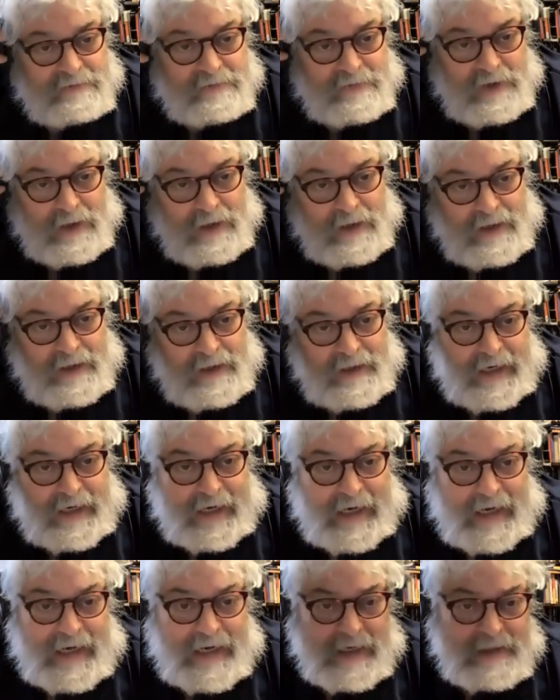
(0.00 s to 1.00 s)

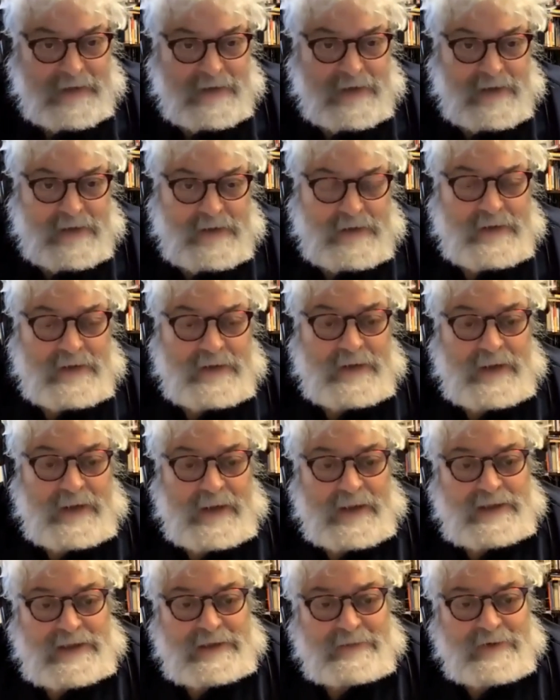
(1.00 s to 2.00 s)
and
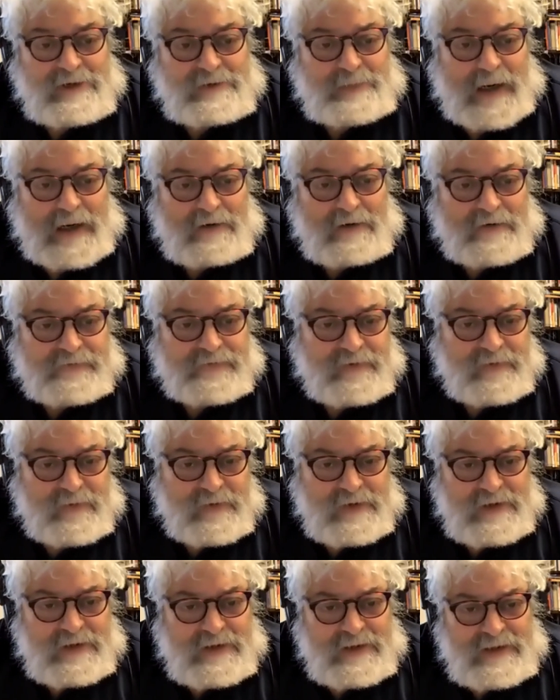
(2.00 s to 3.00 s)
as the most powerful
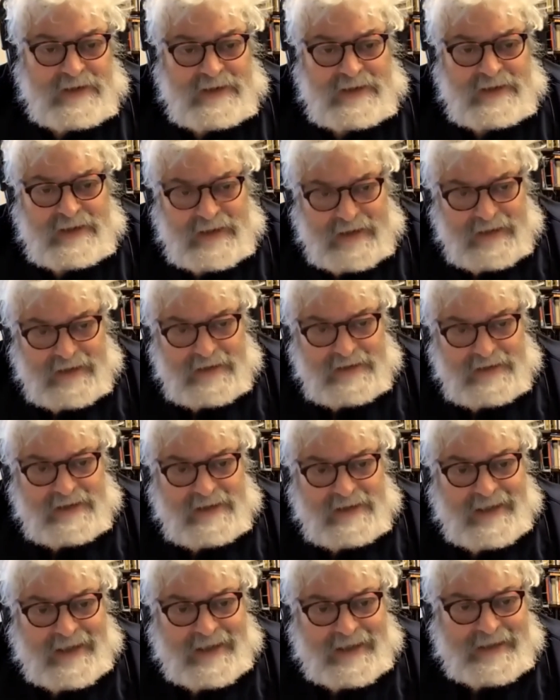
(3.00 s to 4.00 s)
word in the English
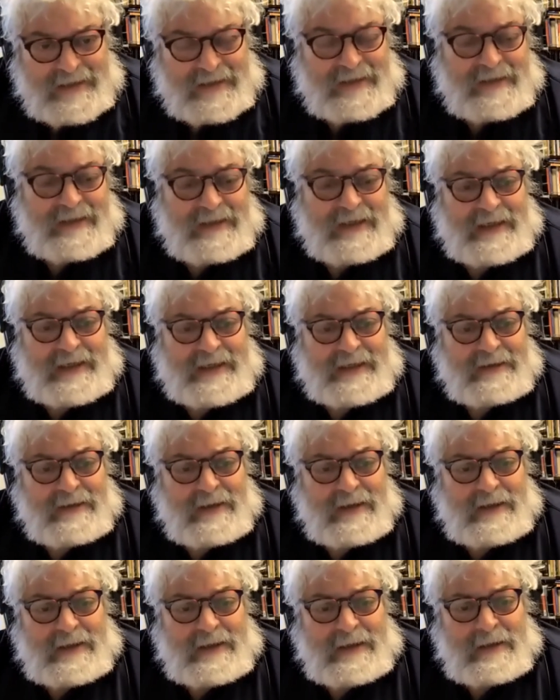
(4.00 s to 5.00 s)
language.
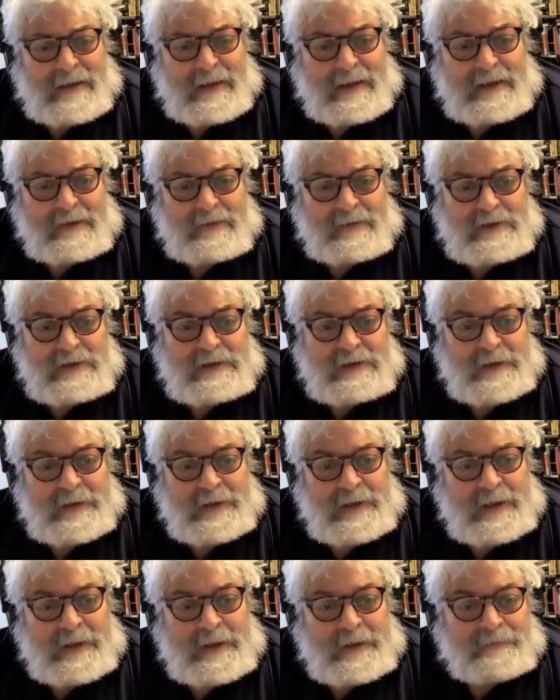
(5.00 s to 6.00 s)

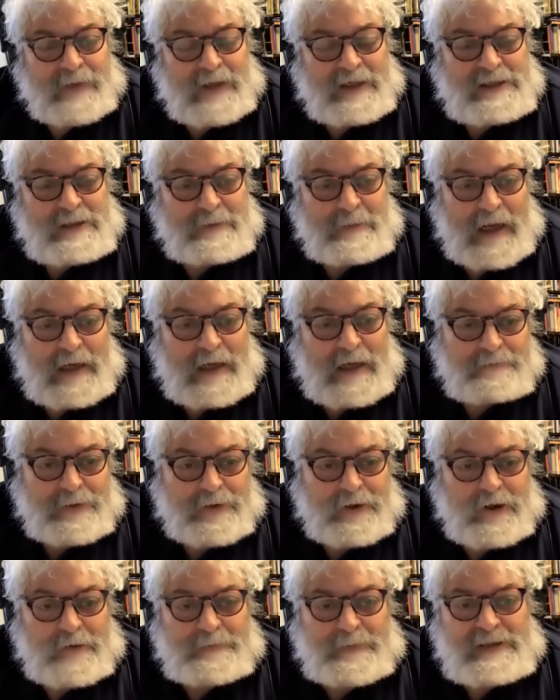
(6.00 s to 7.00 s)
It's about
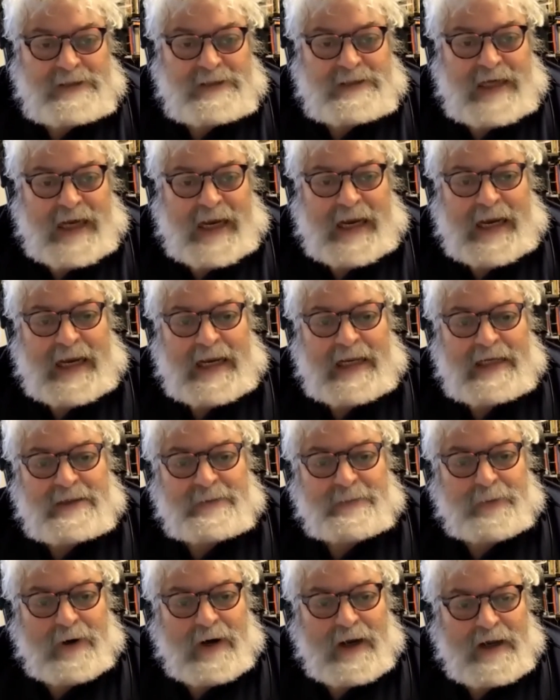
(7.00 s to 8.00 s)
purpose
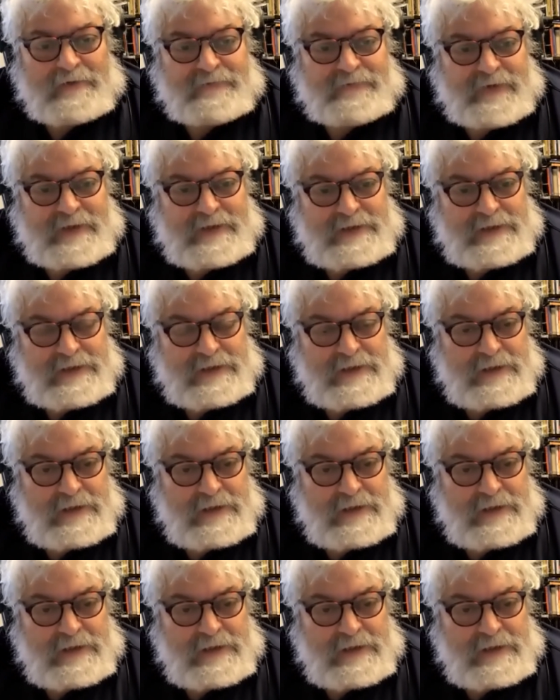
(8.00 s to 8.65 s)
and profits.